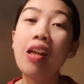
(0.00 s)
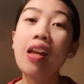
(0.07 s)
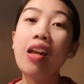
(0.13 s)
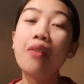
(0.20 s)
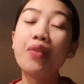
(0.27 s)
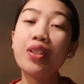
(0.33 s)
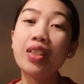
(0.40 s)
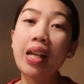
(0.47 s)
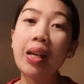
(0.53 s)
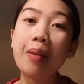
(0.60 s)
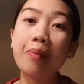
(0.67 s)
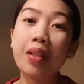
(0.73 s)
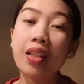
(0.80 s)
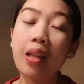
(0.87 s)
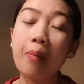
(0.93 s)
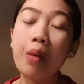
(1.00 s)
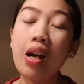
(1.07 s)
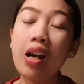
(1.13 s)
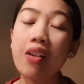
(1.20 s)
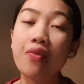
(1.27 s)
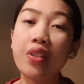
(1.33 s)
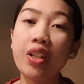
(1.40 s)
Every time that I'm
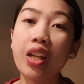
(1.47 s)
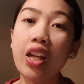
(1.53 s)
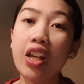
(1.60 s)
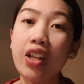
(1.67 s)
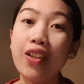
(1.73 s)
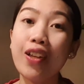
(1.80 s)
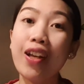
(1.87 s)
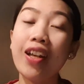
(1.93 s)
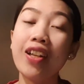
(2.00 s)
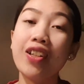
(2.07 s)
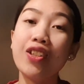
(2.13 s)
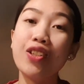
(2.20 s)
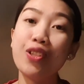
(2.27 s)
having a uh,